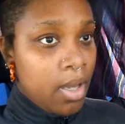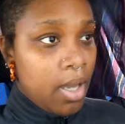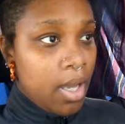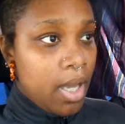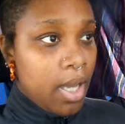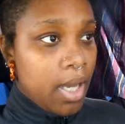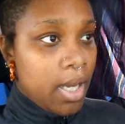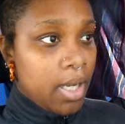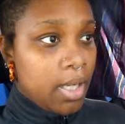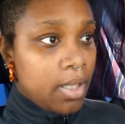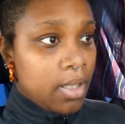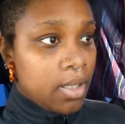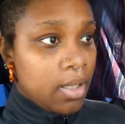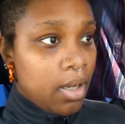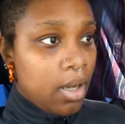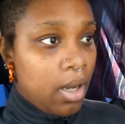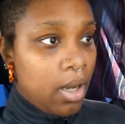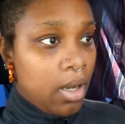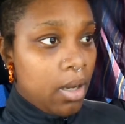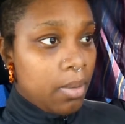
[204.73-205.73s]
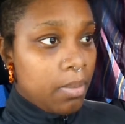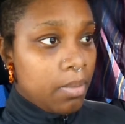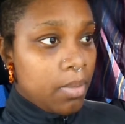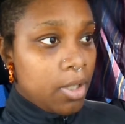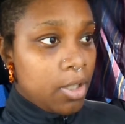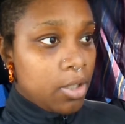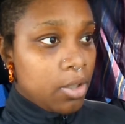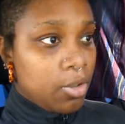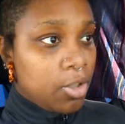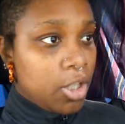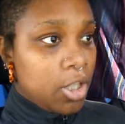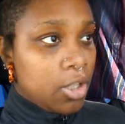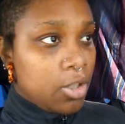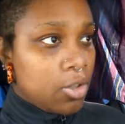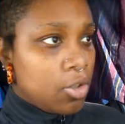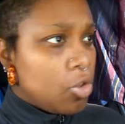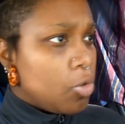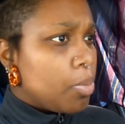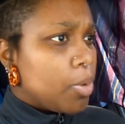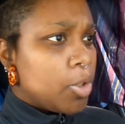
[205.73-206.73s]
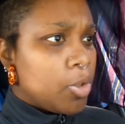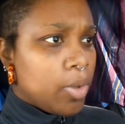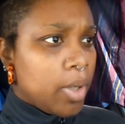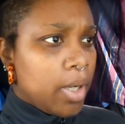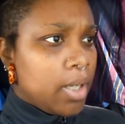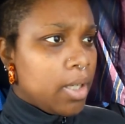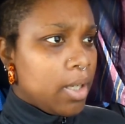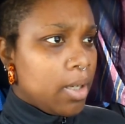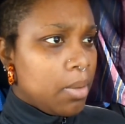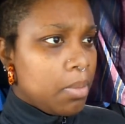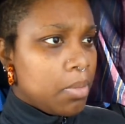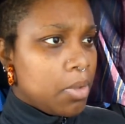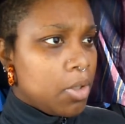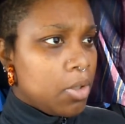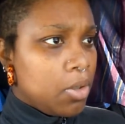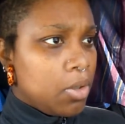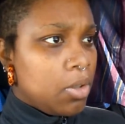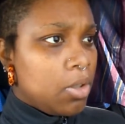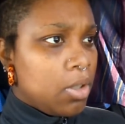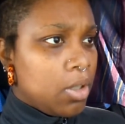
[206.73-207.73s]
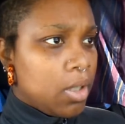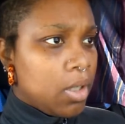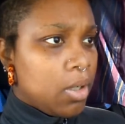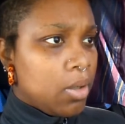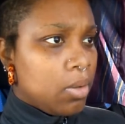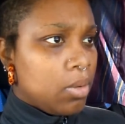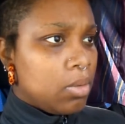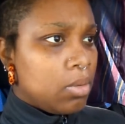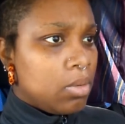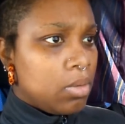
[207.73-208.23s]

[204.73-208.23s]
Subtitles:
and so she super trained him to